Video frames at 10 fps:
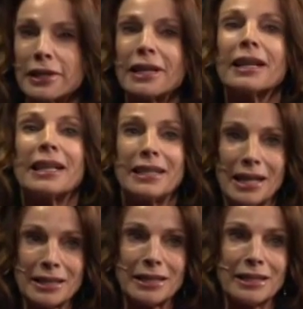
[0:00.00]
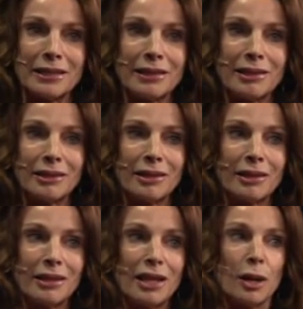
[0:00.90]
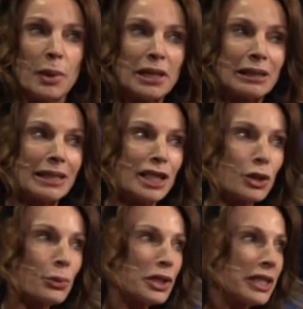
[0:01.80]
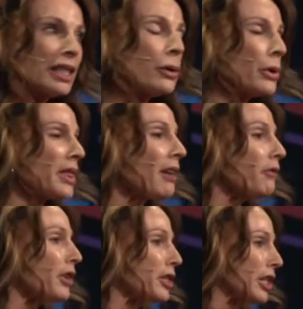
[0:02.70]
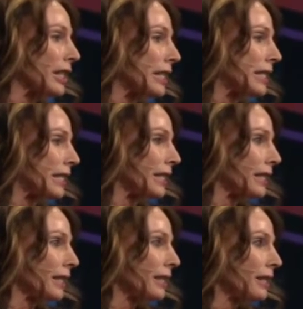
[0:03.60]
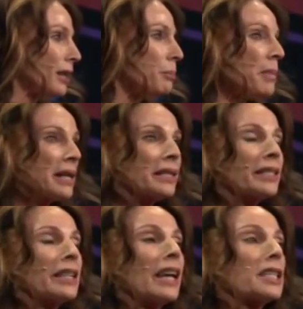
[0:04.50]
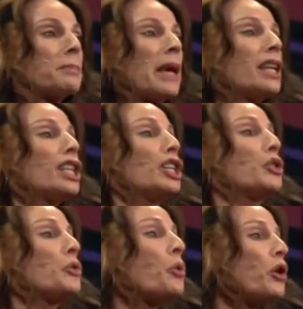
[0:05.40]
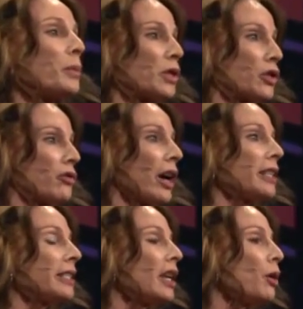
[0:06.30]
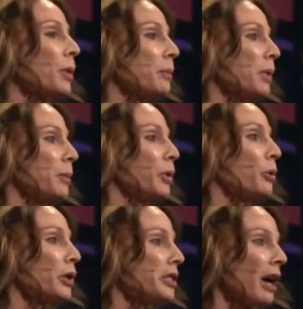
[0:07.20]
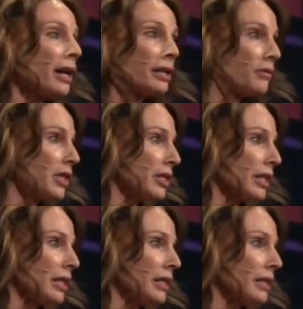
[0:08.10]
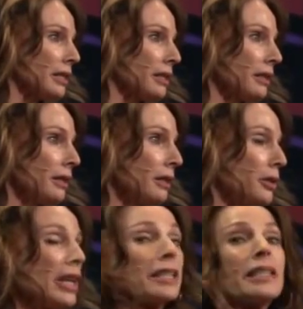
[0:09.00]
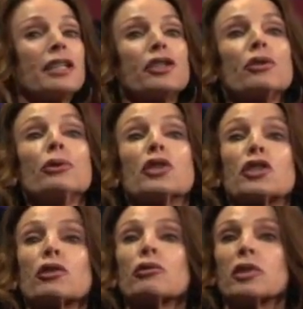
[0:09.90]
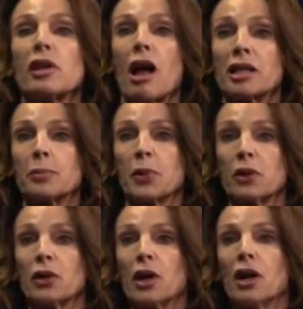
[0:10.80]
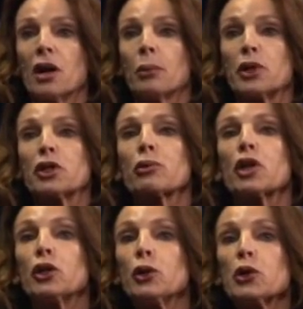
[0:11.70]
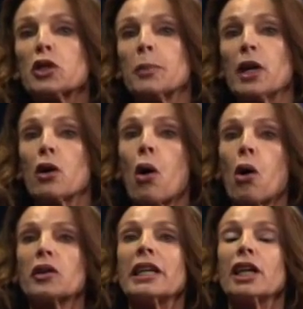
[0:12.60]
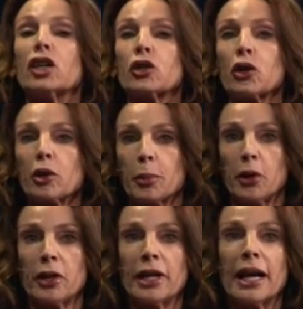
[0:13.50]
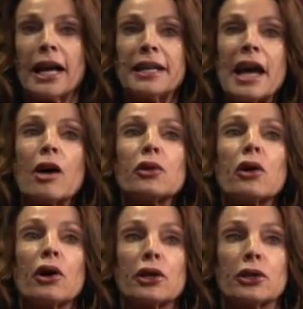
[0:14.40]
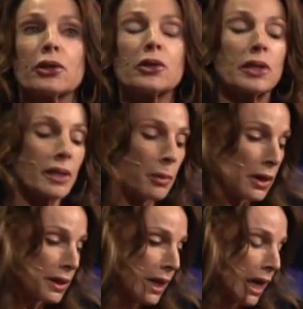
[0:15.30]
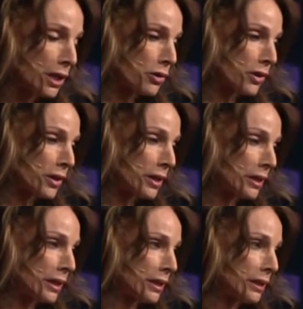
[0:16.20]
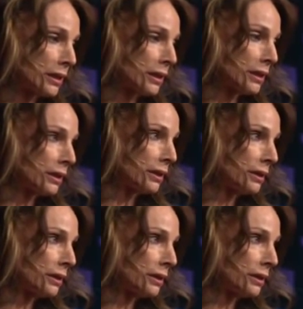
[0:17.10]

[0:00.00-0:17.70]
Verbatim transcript: in? Yes. But at least we're dealing with that fragility. Medicine has made enormous strides in helping people who are dying of disease. You take St. Jude's Children's Hospital, where children used to be called incurable. Now there are cures to some of these cancerous diseases.